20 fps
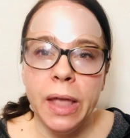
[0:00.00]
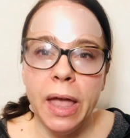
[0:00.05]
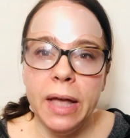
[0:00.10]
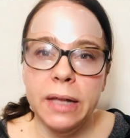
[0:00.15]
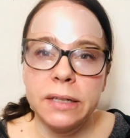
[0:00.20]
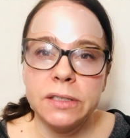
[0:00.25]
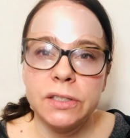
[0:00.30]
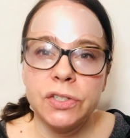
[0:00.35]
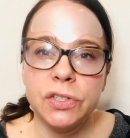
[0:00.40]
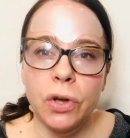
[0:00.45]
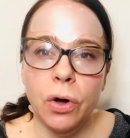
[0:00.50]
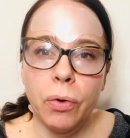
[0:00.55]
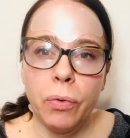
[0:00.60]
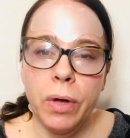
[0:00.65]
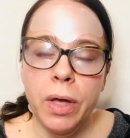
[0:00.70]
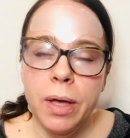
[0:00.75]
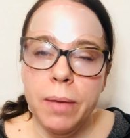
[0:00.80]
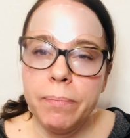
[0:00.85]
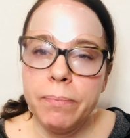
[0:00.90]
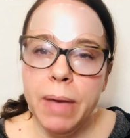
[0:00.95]
And so
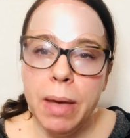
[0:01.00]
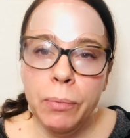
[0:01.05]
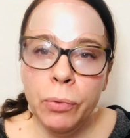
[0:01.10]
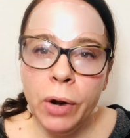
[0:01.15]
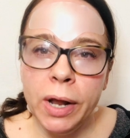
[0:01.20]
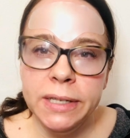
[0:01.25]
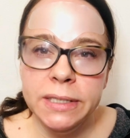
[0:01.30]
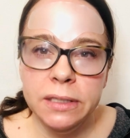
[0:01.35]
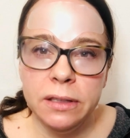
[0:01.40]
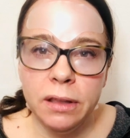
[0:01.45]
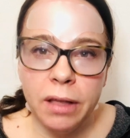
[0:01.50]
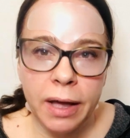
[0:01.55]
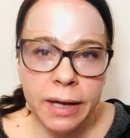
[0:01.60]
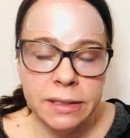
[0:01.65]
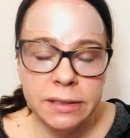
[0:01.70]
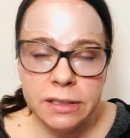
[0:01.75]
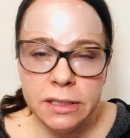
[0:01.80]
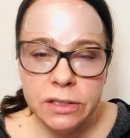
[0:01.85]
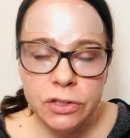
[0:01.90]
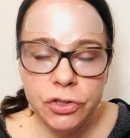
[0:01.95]
memorizing
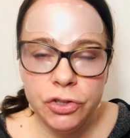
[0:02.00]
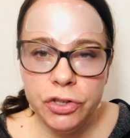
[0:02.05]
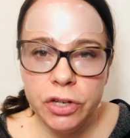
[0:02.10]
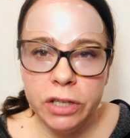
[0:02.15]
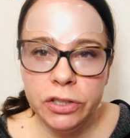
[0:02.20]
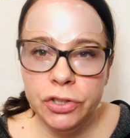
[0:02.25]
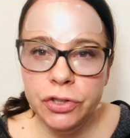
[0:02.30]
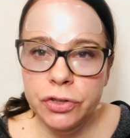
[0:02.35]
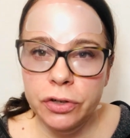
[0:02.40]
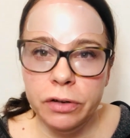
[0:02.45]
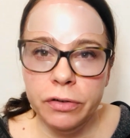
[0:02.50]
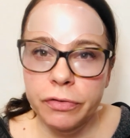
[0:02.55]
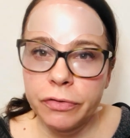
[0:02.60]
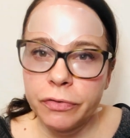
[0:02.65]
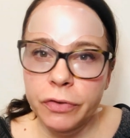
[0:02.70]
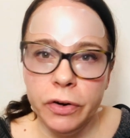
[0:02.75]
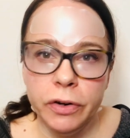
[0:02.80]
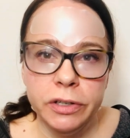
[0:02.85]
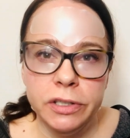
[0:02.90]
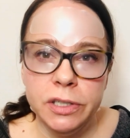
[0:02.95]
lines is just your
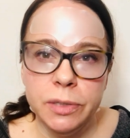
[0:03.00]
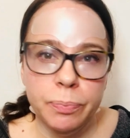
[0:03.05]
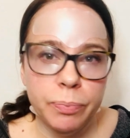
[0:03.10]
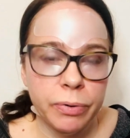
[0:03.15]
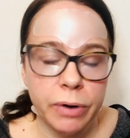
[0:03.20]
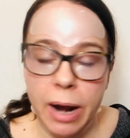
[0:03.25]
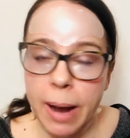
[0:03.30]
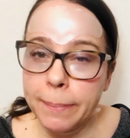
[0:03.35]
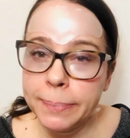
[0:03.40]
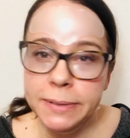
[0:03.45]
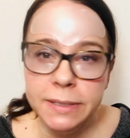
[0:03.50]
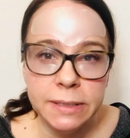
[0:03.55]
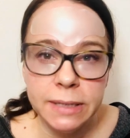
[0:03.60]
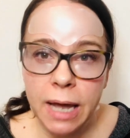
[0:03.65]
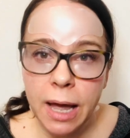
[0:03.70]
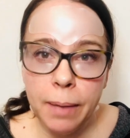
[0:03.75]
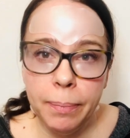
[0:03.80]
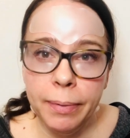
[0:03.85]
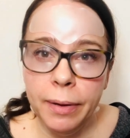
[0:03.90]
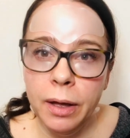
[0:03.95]
first prep
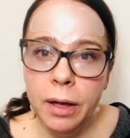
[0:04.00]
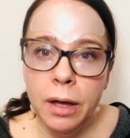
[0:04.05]
step.